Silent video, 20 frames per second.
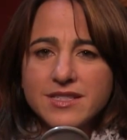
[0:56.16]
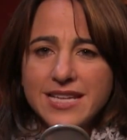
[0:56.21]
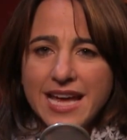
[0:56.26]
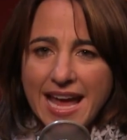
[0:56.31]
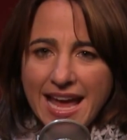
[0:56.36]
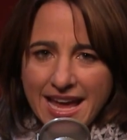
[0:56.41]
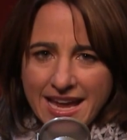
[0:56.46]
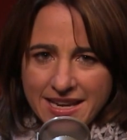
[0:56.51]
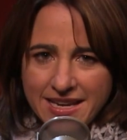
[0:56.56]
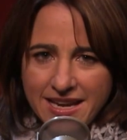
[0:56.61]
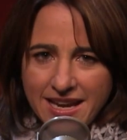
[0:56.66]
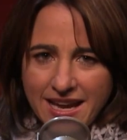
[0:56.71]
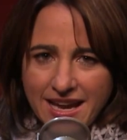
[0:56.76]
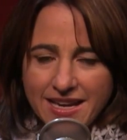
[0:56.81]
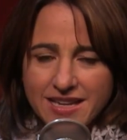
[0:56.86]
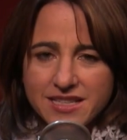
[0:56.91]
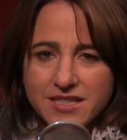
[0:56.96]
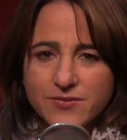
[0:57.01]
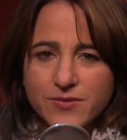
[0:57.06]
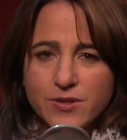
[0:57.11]
ten had
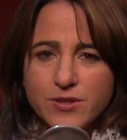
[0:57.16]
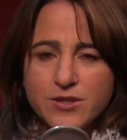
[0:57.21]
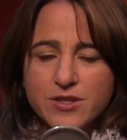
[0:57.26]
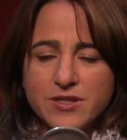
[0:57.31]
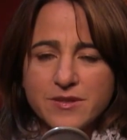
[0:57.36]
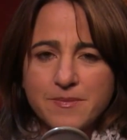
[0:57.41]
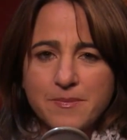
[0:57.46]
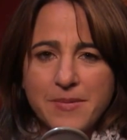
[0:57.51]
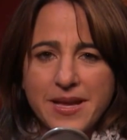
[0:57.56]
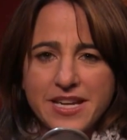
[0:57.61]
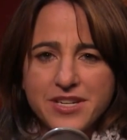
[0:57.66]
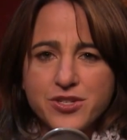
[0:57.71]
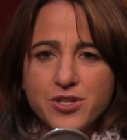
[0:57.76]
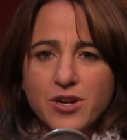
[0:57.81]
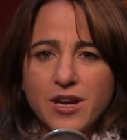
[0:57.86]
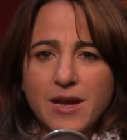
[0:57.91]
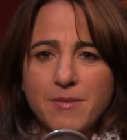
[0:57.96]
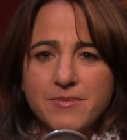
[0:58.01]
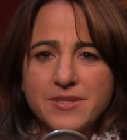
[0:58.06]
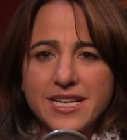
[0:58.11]
its first major
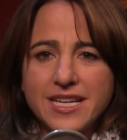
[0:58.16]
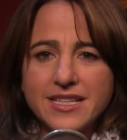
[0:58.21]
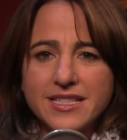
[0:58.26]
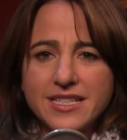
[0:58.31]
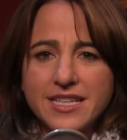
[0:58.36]
update